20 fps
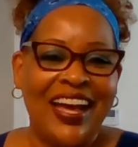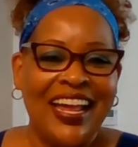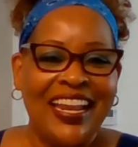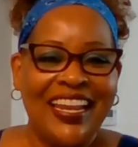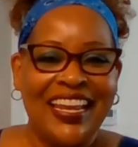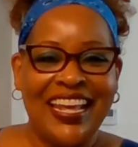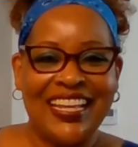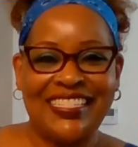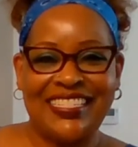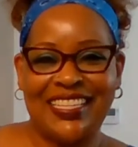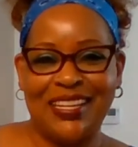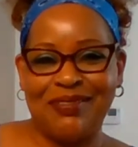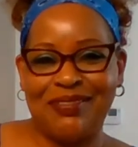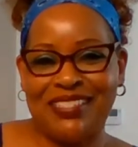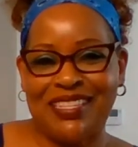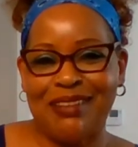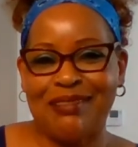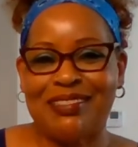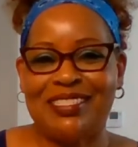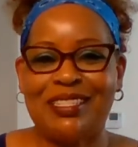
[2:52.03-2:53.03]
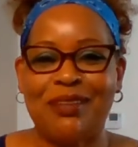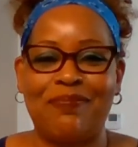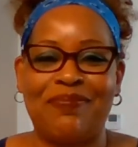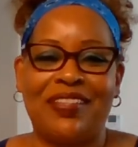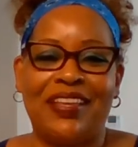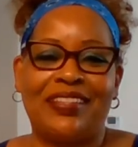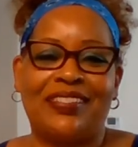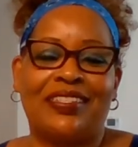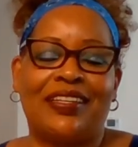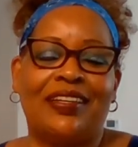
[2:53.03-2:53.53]
Let's sip
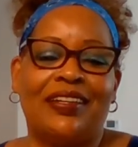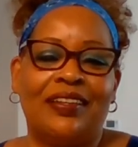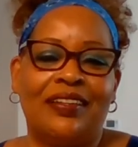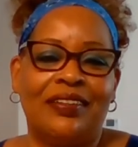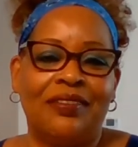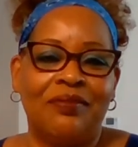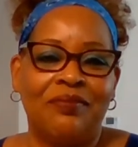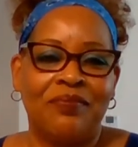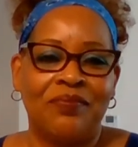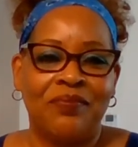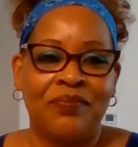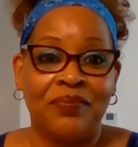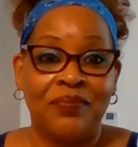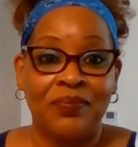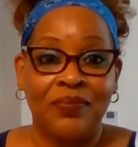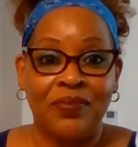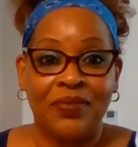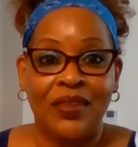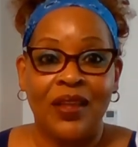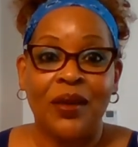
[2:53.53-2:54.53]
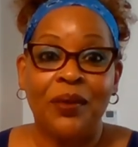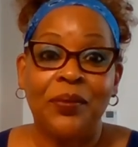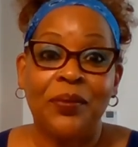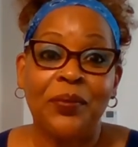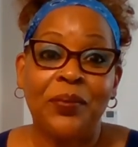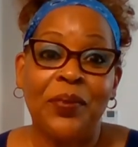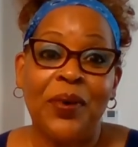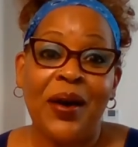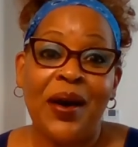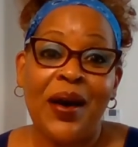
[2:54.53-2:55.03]
this good
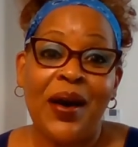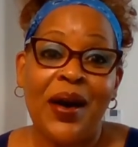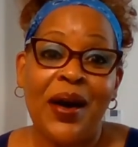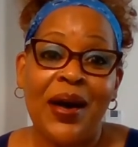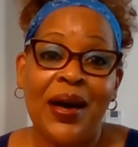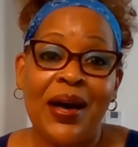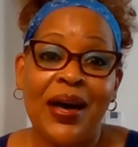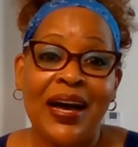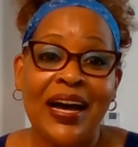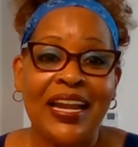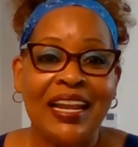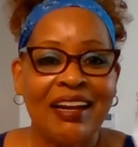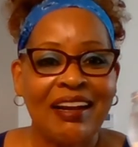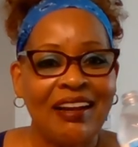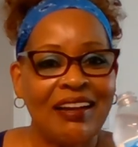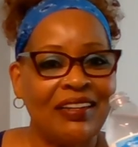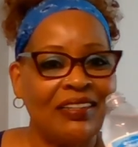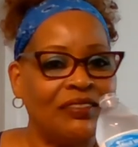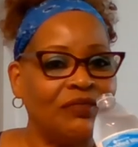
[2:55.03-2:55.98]
water.